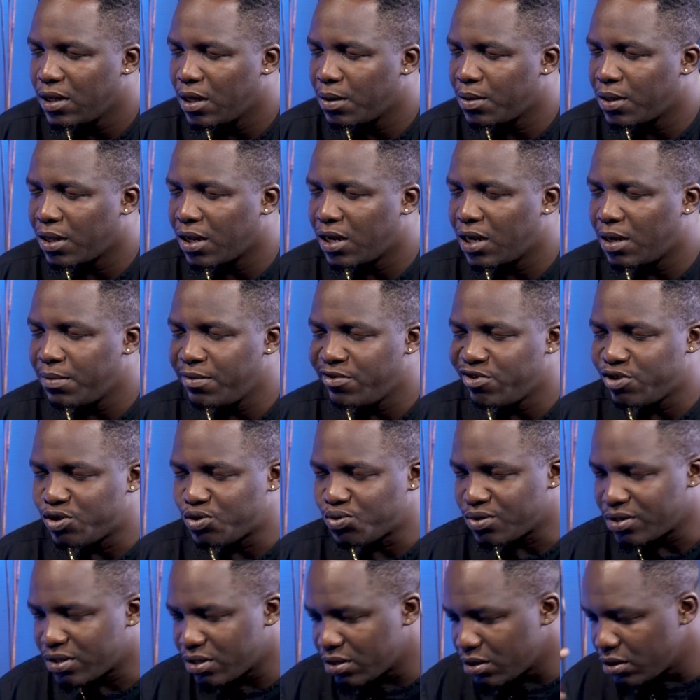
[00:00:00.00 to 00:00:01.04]
No, let me
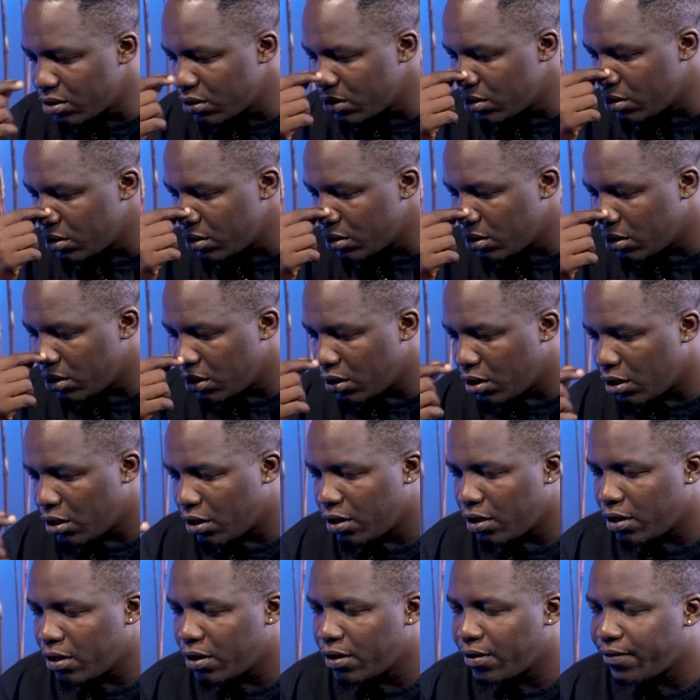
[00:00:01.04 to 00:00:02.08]
retweet.
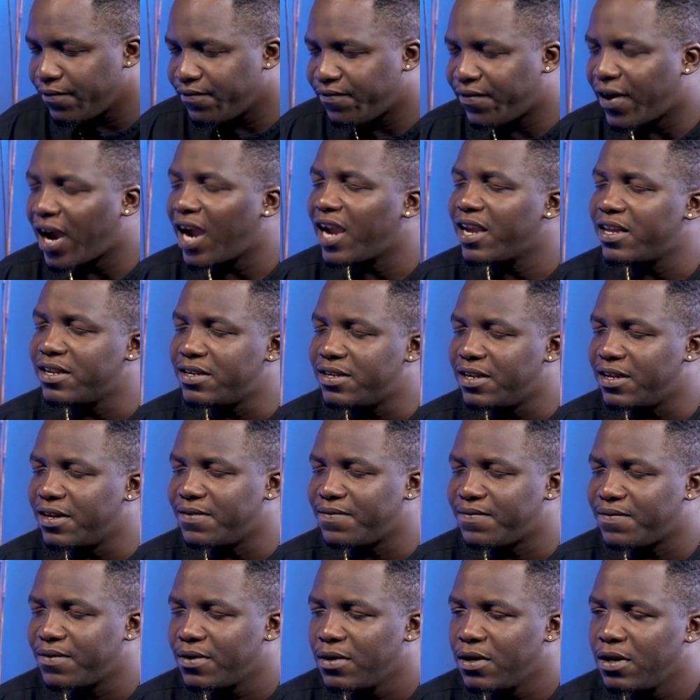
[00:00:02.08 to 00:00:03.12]

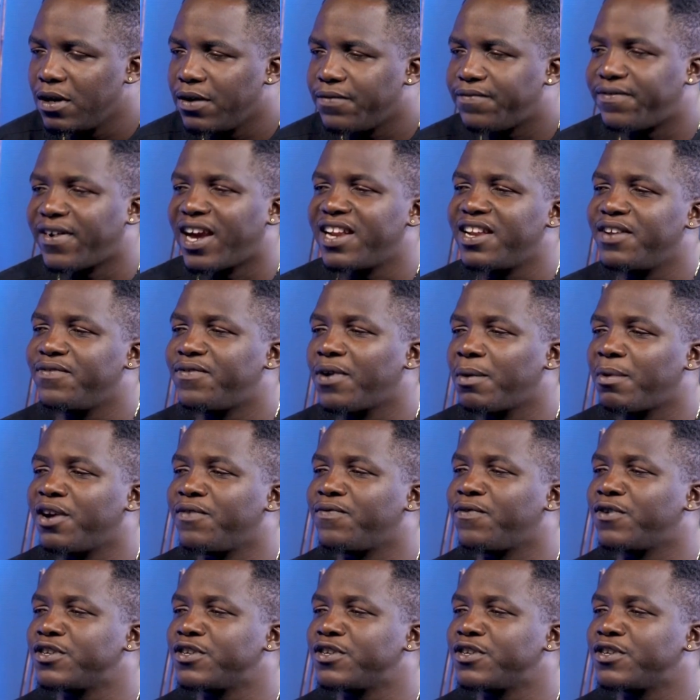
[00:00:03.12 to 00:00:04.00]
Friday, February